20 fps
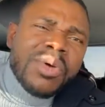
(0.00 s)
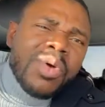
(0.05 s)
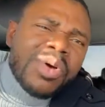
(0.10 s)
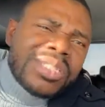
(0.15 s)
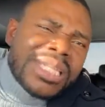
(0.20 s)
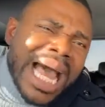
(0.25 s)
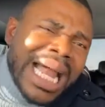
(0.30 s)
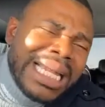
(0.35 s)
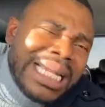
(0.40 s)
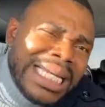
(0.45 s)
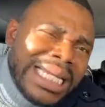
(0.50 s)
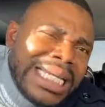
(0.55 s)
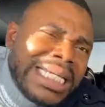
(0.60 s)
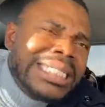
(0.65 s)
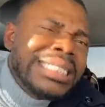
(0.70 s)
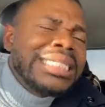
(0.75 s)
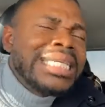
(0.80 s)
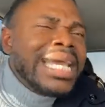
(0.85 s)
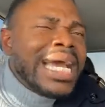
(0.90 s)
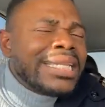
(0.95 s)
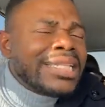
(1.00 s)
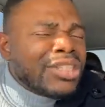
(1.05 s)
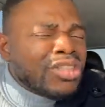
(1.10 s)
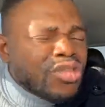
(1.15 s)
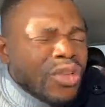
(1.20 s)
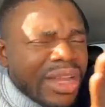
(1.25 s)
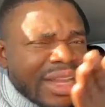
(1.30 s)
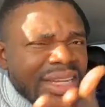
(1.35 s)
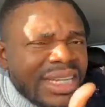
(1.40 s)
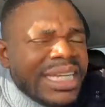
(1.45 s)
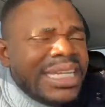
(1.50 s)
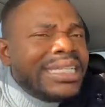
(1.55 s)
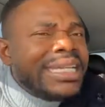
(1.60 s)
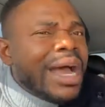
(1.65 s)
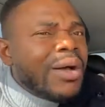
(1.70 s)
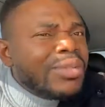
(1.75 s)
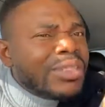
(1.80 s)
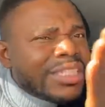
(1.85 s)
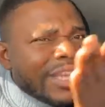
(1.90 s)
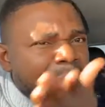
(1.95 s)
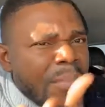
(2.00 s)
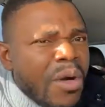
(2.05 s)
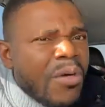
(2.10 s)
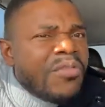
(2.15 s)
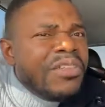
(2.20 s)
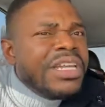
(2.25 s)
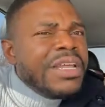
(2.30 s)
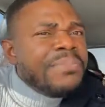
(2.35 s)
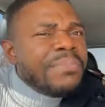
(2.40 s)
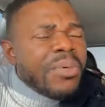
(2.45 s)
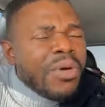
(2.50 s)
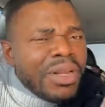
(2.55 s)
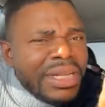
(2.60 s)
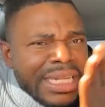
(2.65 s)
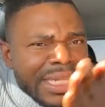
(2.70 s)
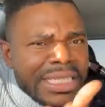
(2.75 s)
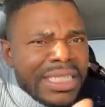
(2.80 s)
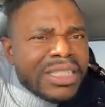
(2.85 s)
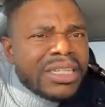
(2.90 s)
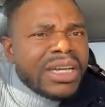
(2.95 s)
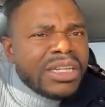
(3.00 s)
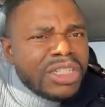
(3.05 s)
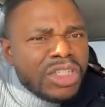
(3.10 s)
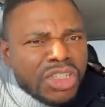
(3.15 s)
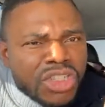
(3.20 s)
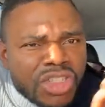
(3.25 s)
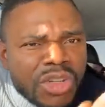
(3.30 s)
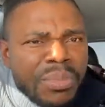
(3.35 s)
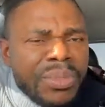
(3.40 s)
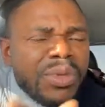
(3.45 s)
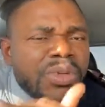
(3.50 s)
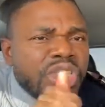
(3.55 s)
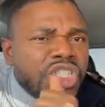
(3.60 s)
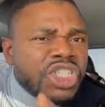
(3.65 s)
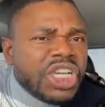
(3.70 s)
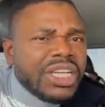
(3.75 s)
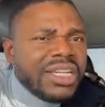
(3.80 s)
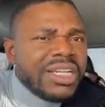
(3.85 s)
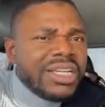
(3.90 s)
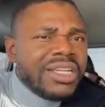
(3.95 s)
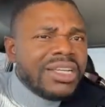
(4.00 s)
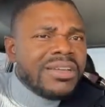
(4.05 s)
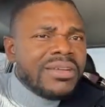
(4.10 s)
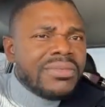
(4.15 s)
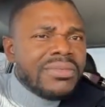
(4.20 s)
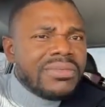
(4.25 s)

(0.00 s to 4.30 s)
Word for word: Because at least they are trickling down some of the political distribution.